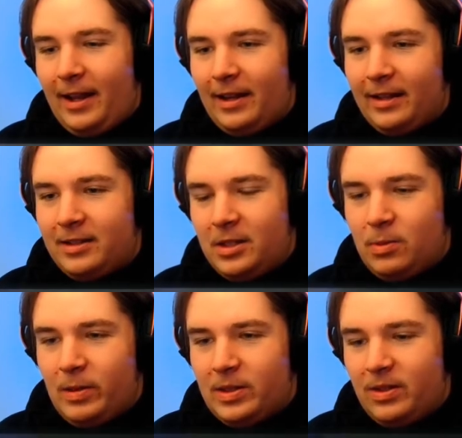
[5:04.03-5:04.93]
like
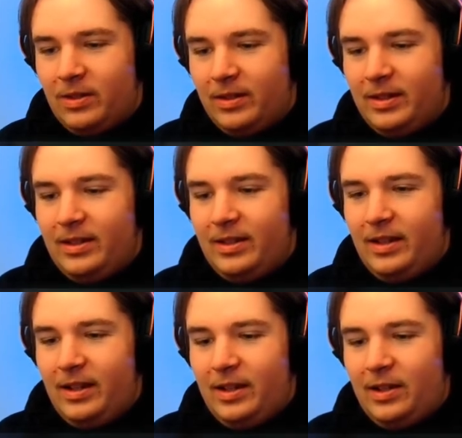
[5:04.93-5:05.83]
this one, so
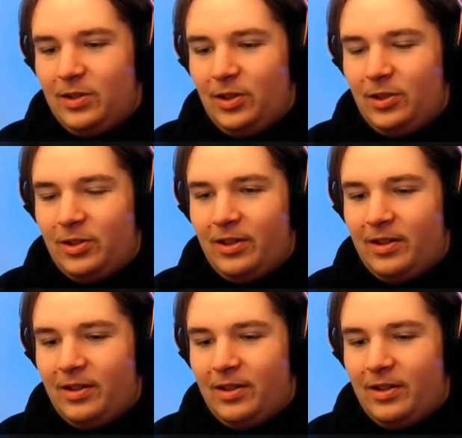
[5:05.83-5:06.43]
sure.